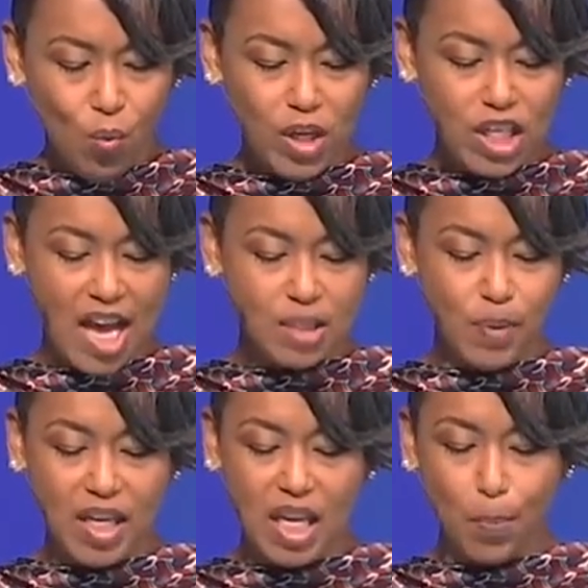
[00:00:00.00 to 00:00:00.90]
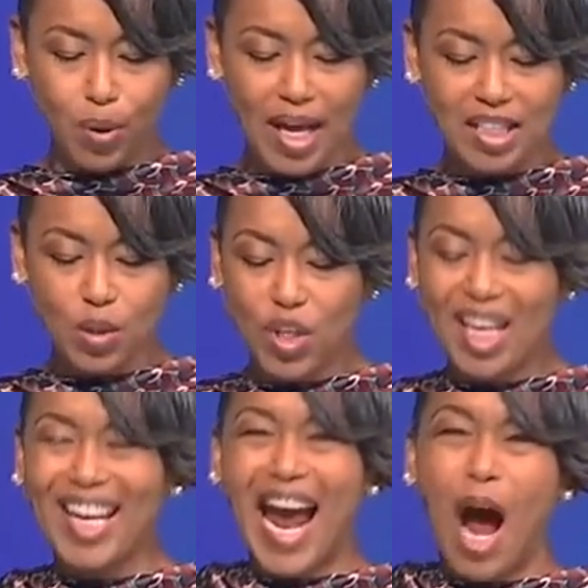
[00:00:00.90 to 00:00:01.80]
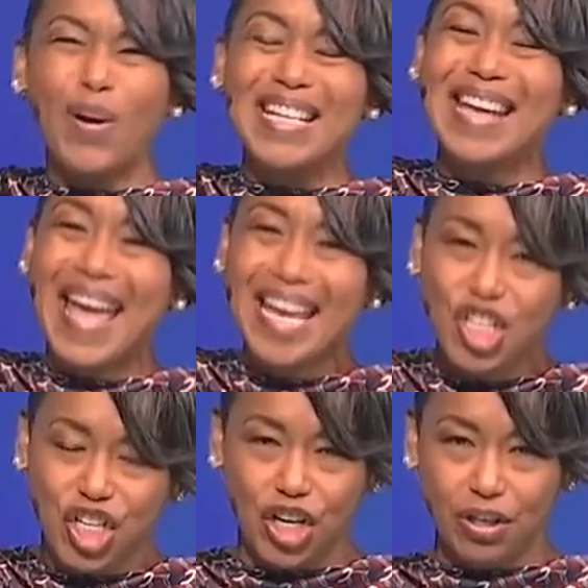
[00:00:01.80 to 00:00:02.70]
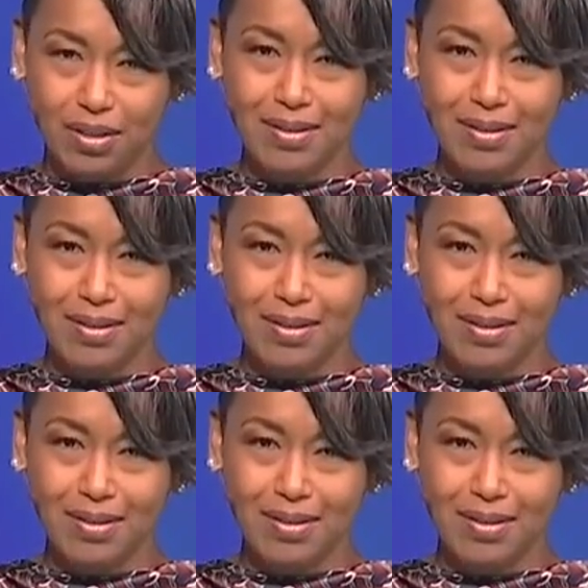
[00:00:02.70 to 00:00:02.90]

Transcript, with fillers: which has been implanted within our nature,